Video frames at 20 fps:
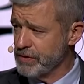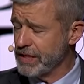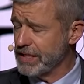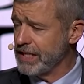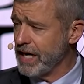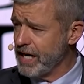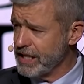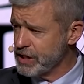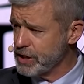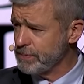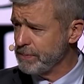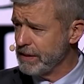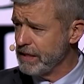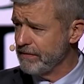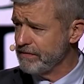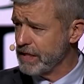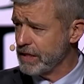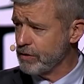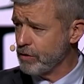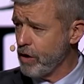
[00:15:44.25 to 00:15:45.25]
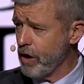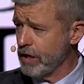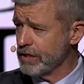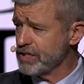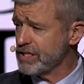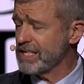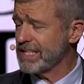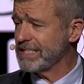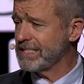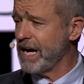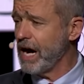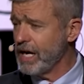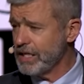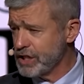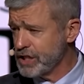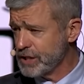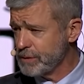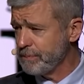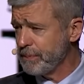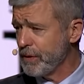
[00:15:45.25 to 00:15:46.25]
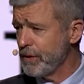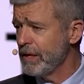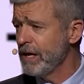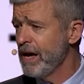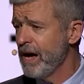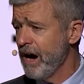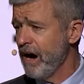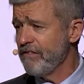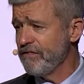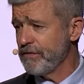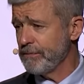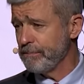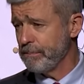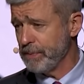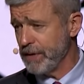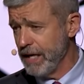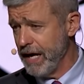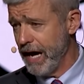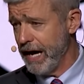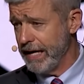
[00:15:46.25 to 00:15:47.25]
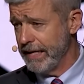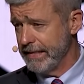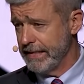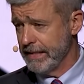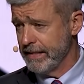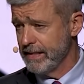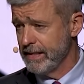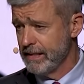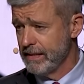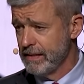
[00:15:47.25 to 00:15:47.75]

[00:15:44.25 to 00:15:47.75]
the gospel of the cross, the gospel of blood